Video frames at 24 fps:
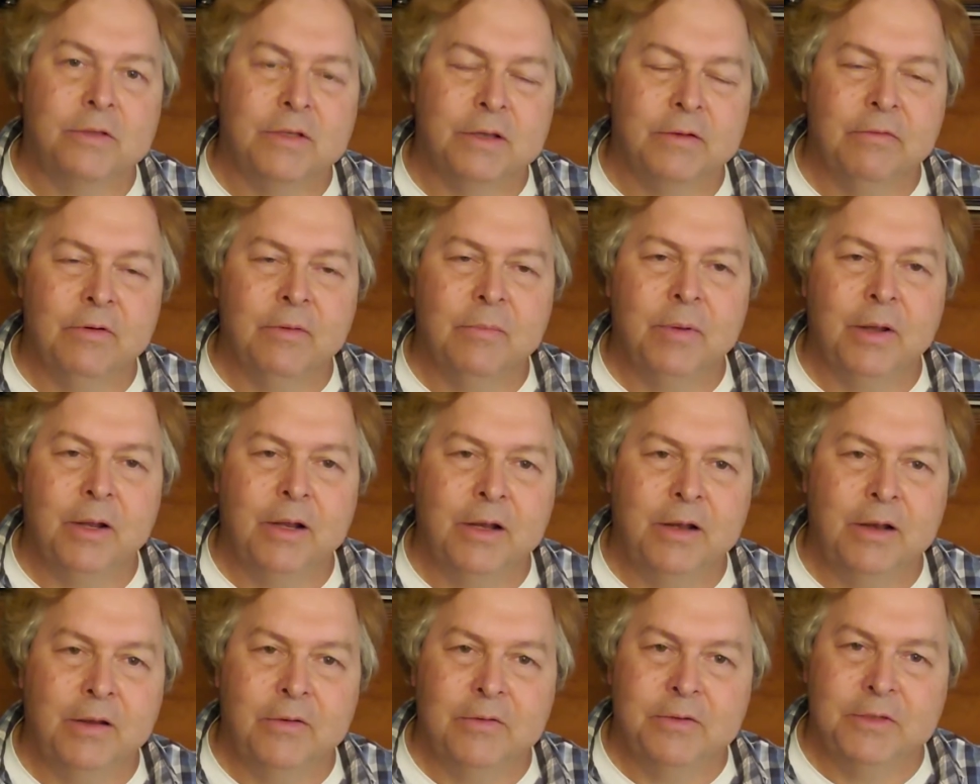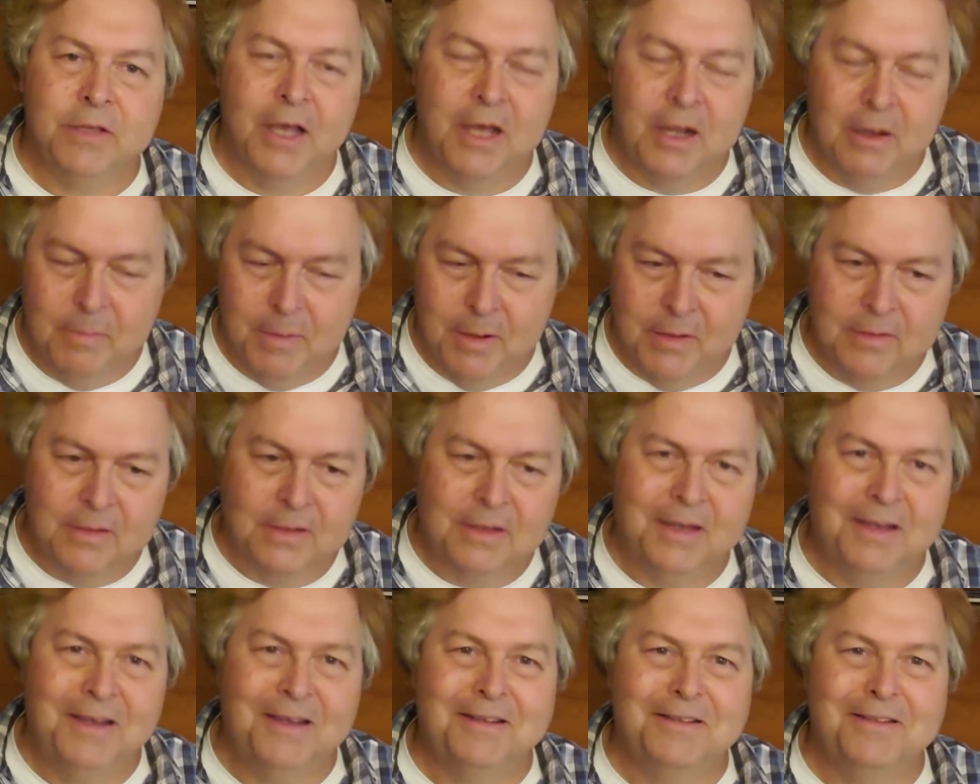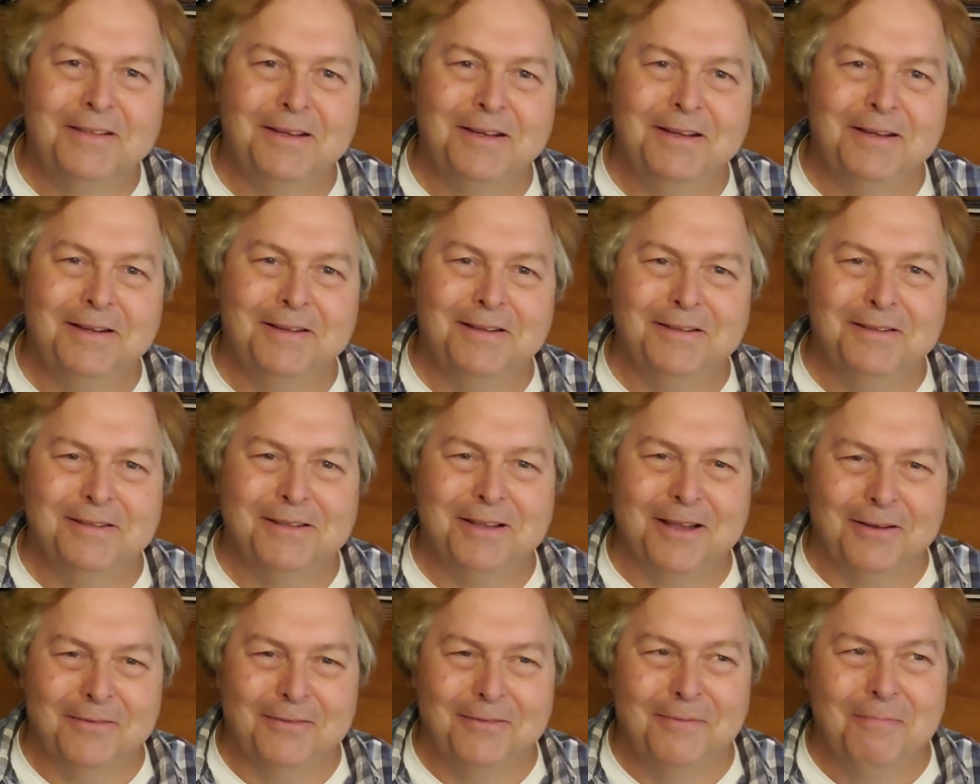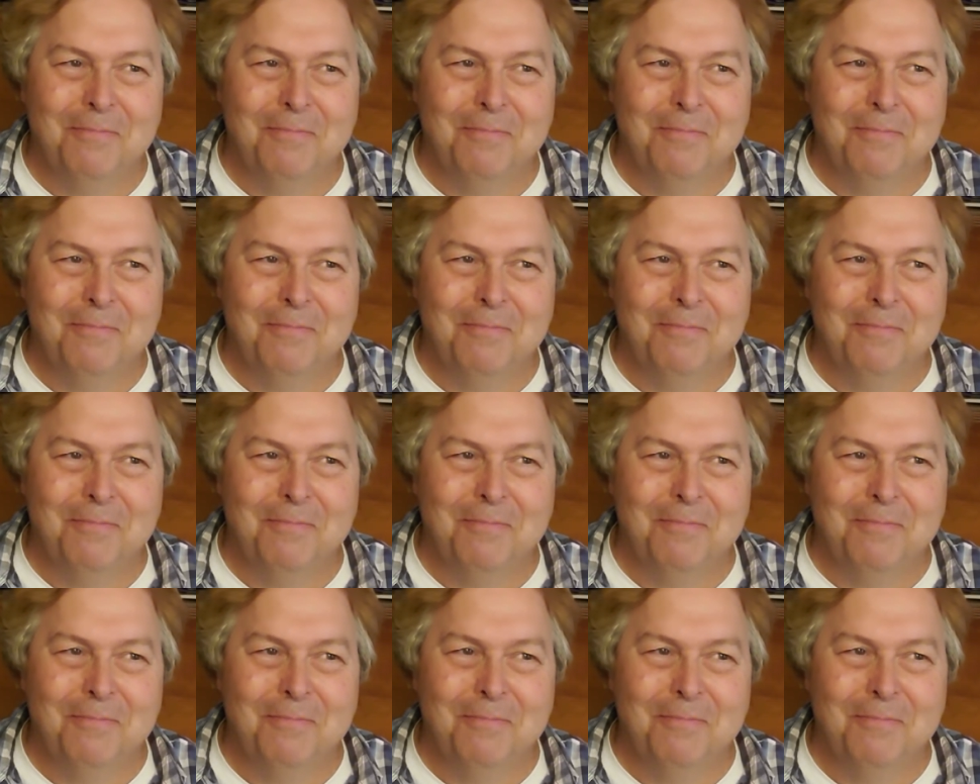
Everybody knows that about the guillotine and stuff.